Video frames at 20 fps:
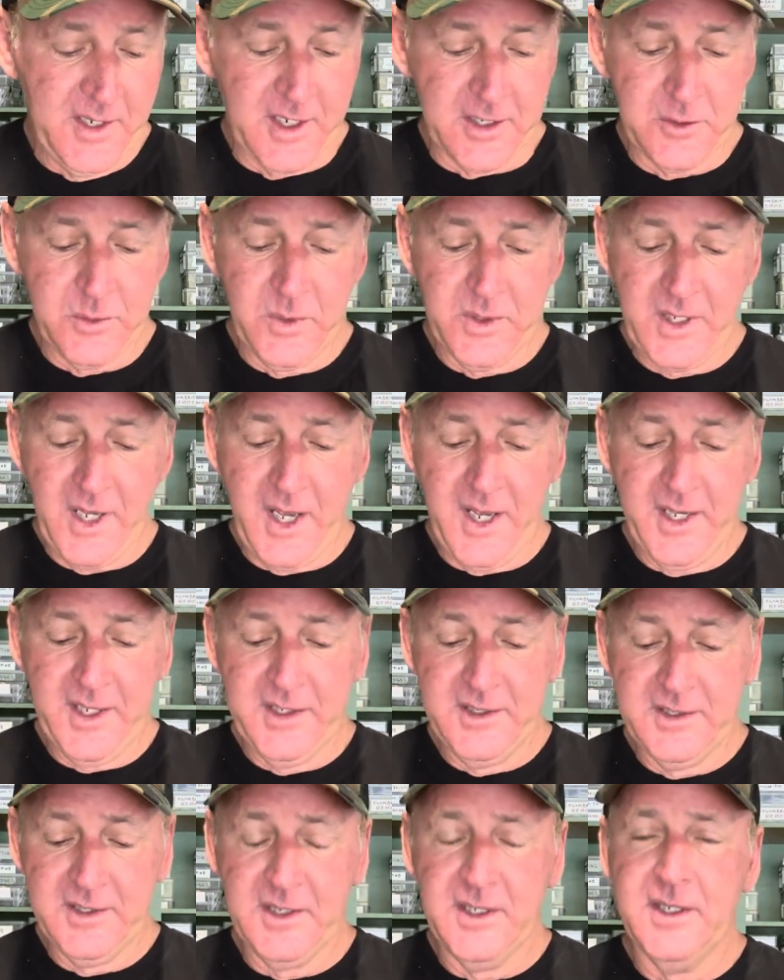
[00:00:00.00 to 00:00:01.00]
Next one,
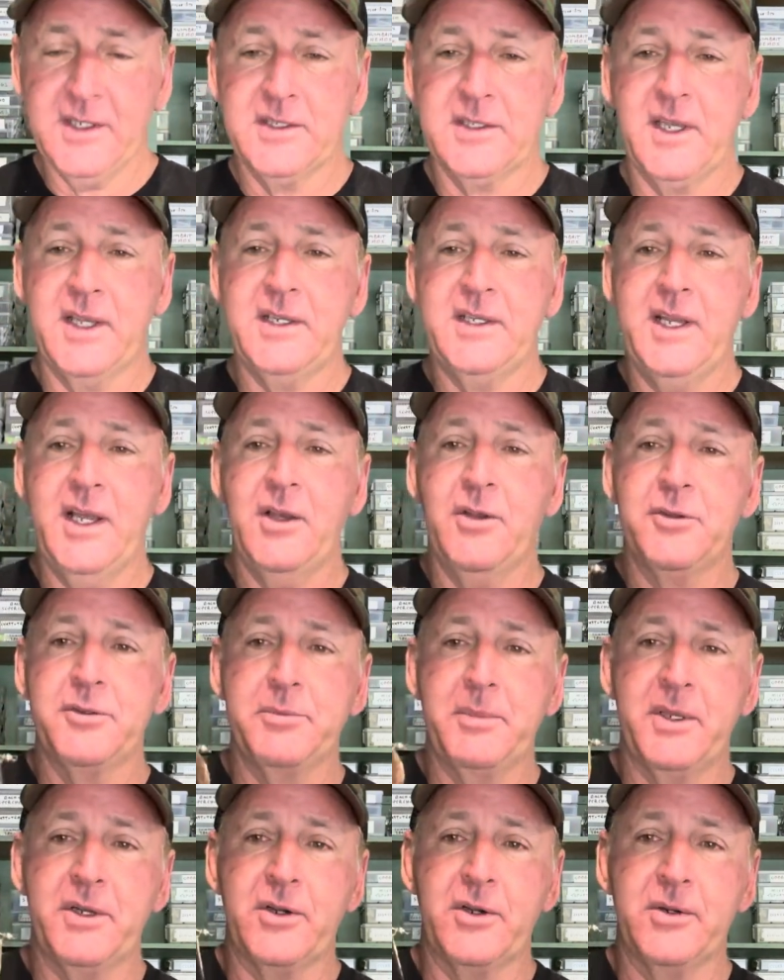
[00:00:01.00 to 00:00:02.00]
guys, is a tail
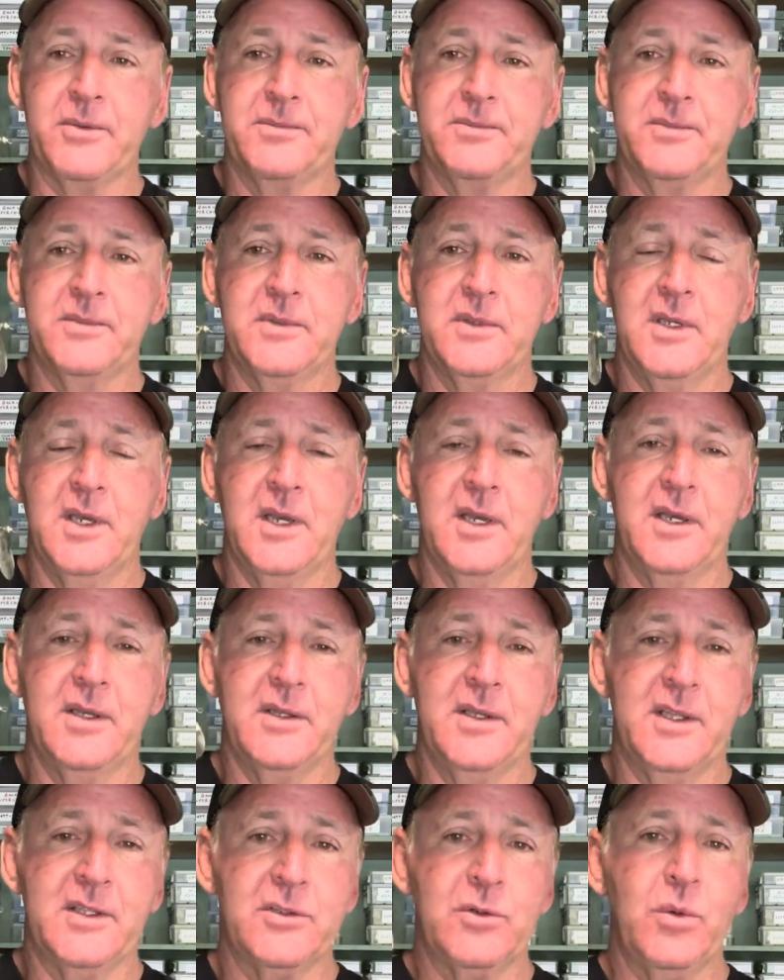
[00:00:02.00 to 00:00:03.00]
spinner.
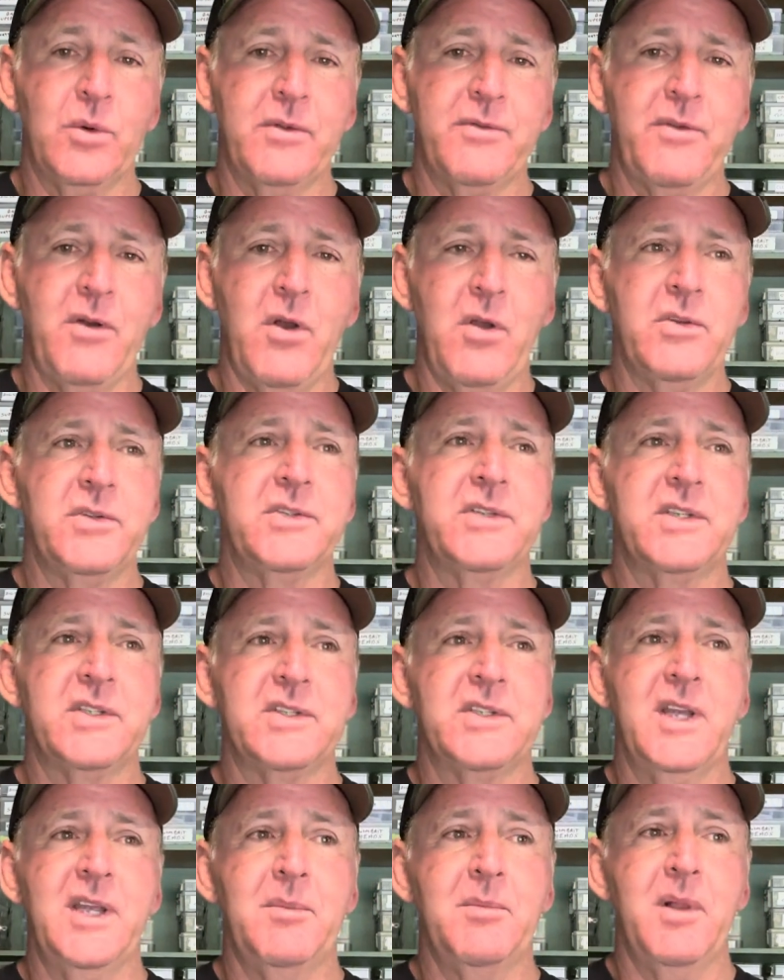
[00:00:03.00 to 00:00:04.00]
It sort of falls in the
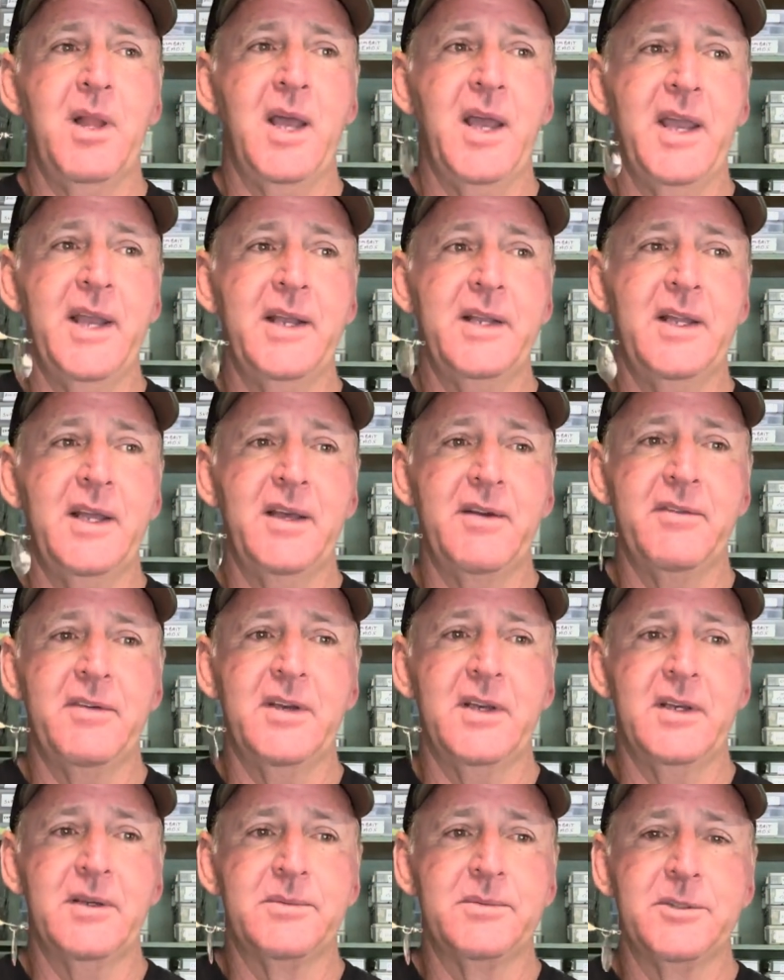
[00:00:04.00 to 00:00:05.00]
same line of
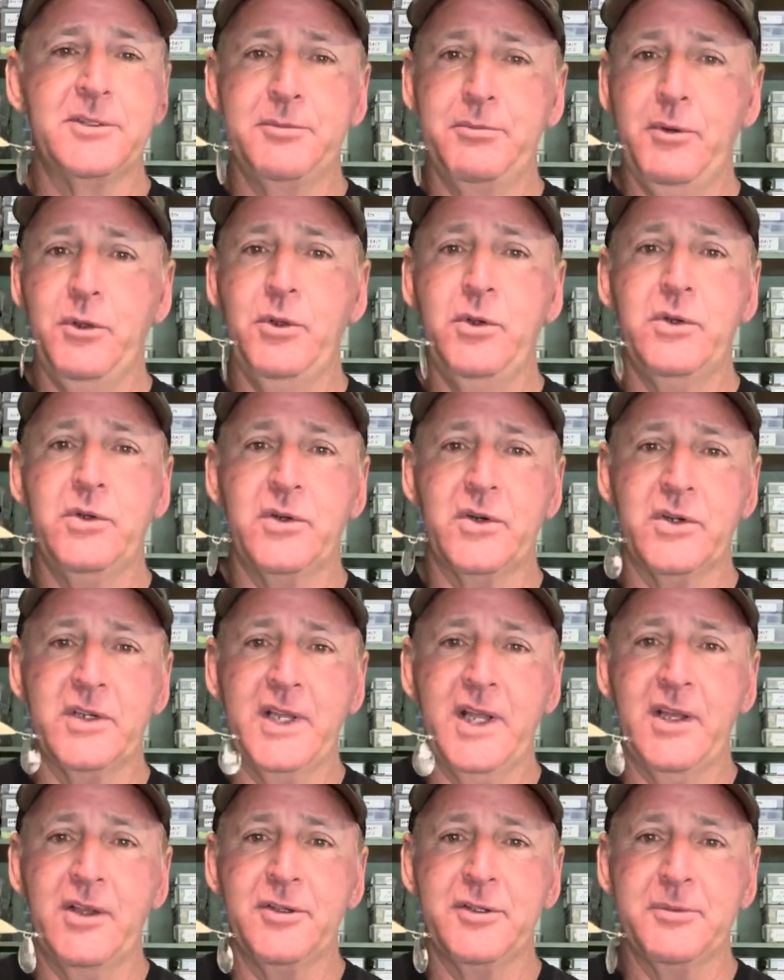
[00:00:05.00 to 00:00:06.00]
a spoon or a
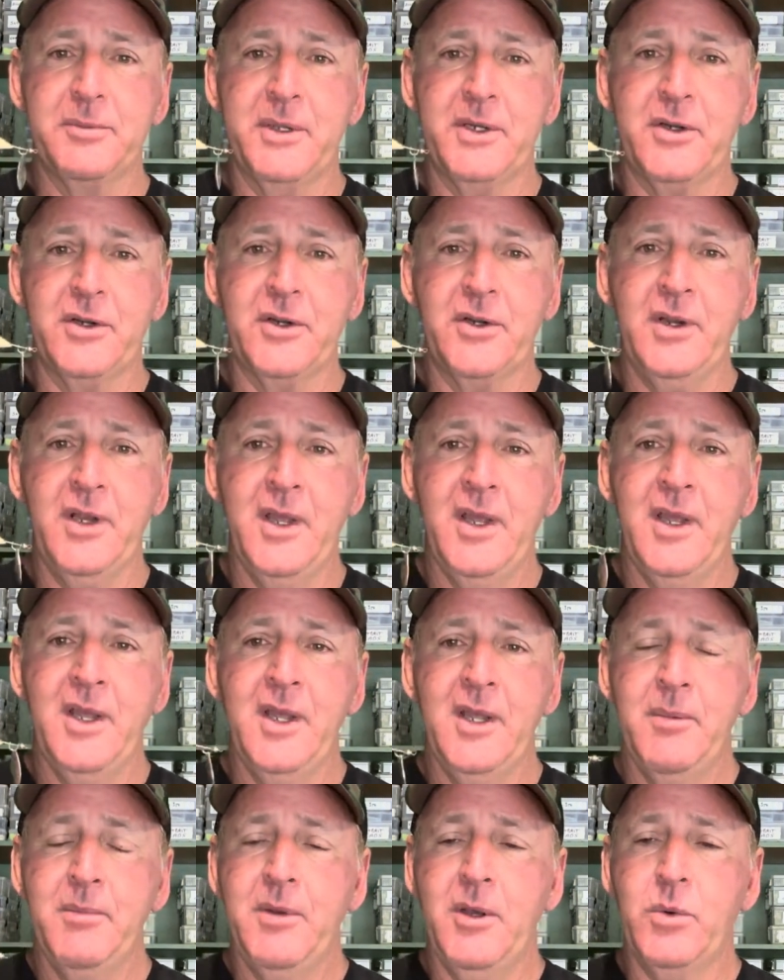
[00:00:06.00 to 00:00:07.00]
tail spinner,
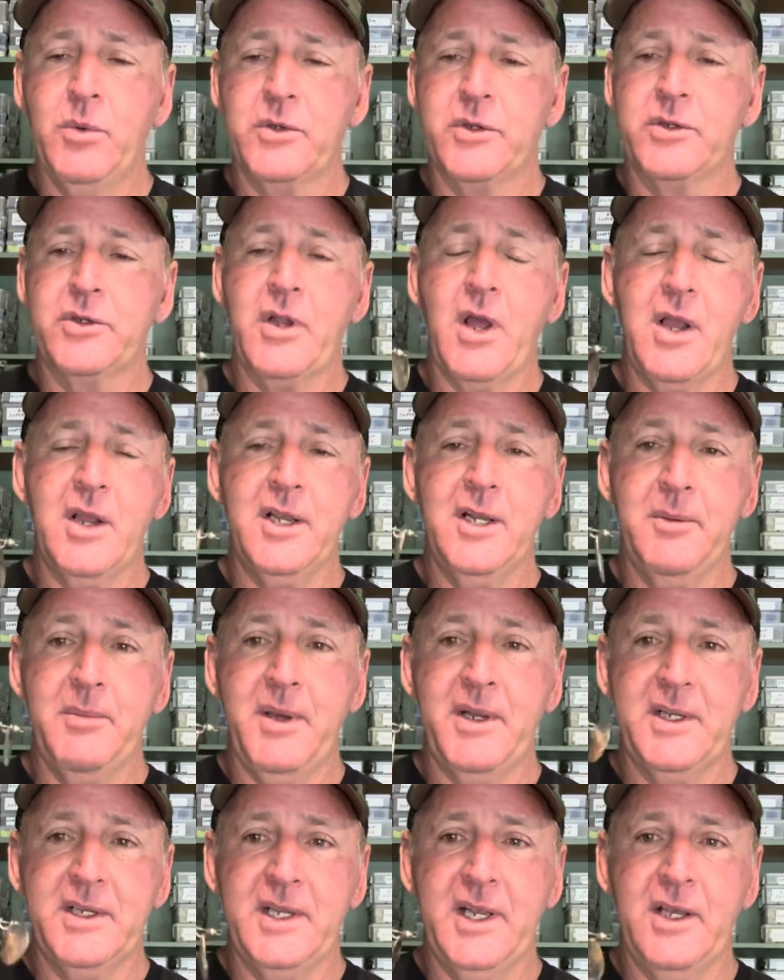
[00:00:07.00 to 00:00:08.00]
but when you're talking
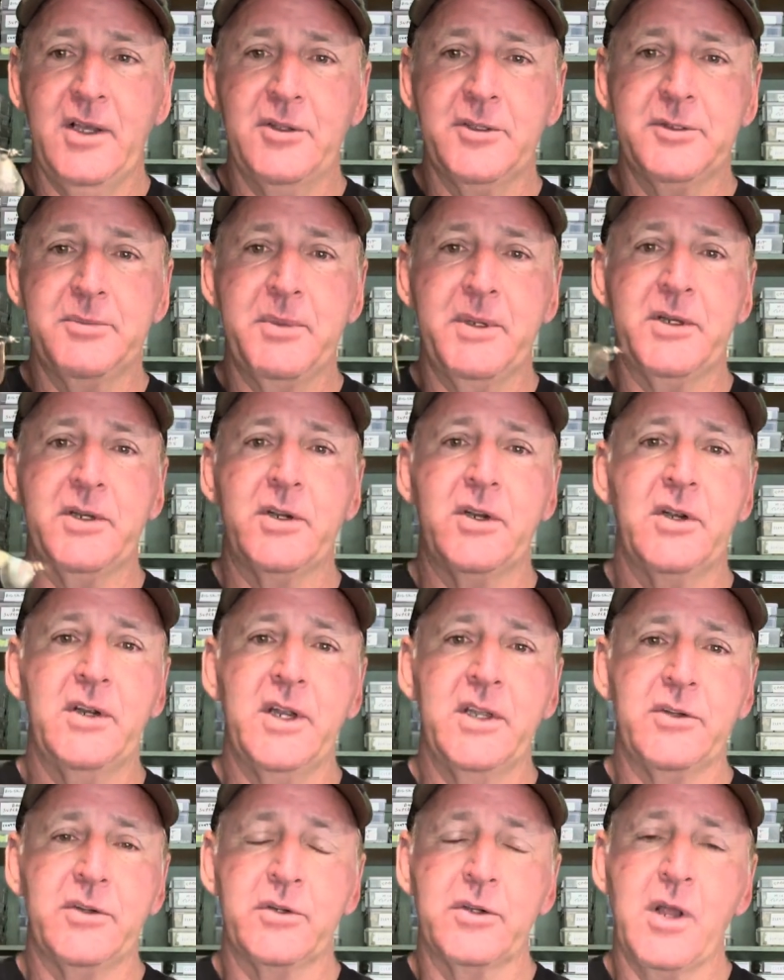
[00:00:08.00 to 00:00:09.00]
about a tail spinner
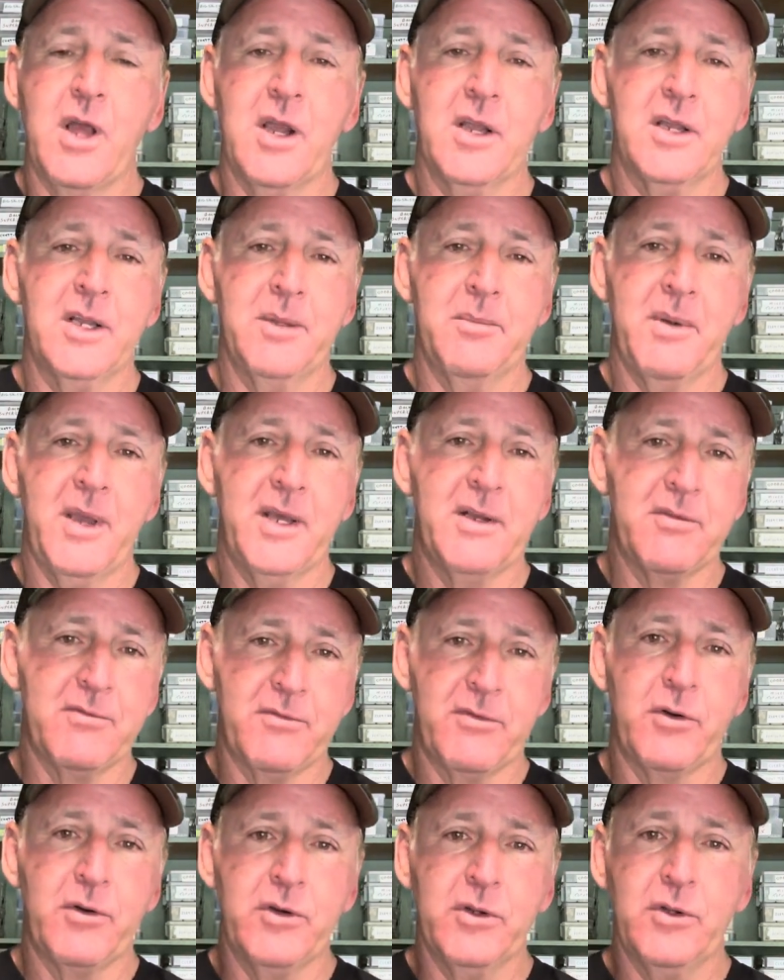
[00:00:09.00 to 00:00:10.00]
and you're talking about a
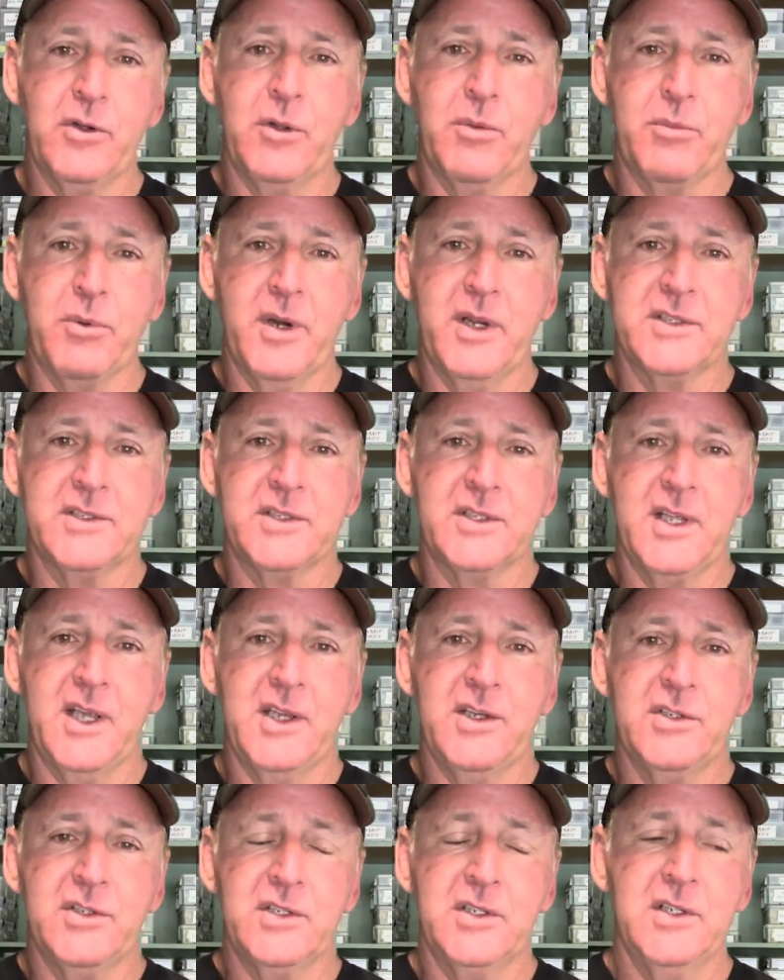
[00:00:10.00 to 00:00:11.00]
vertical
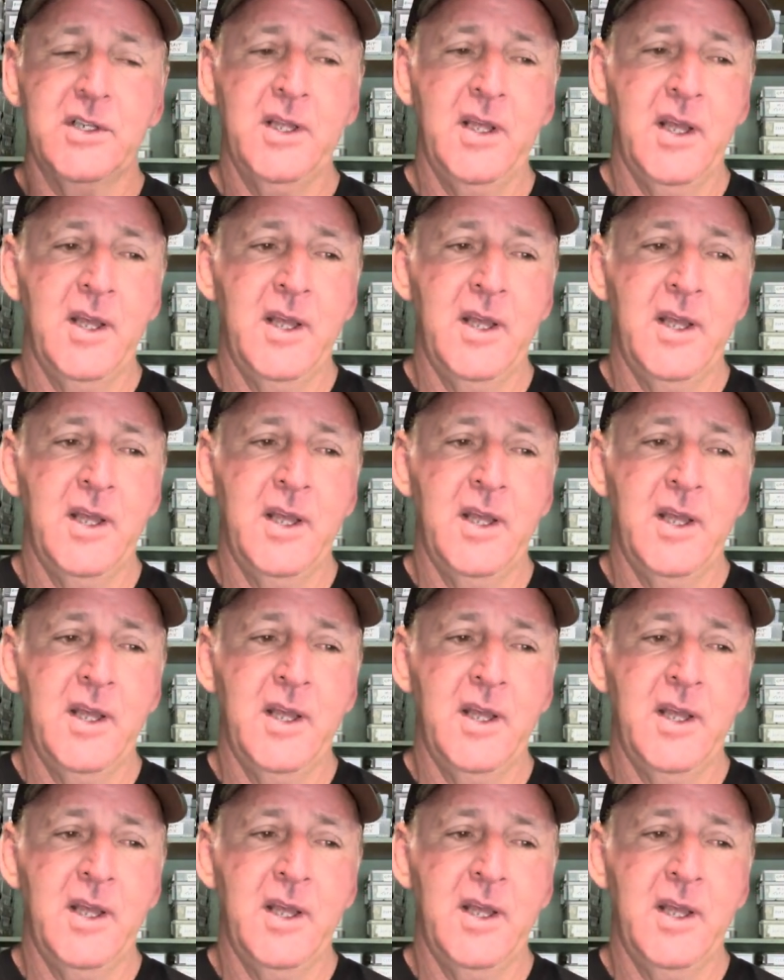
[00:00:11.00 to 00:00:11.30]
presentation,